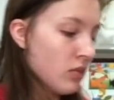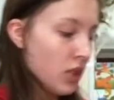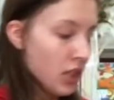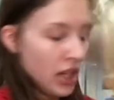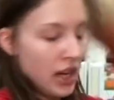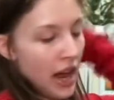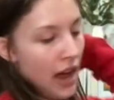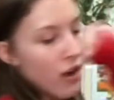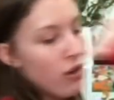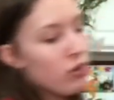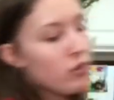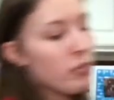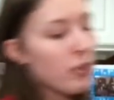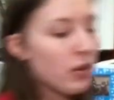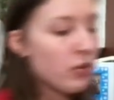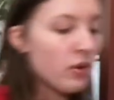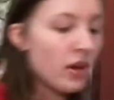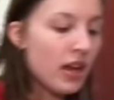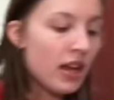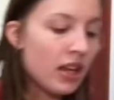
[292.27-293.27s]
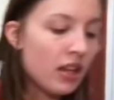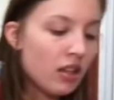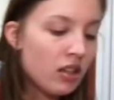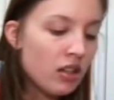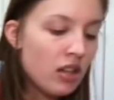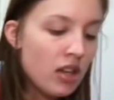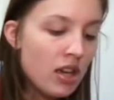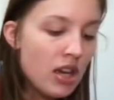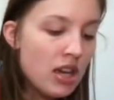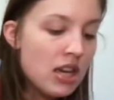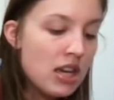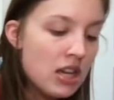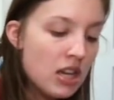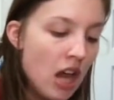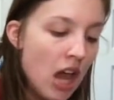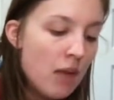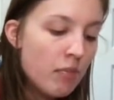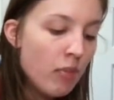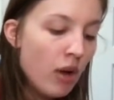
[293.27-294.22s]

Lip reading: Get out of my way. And I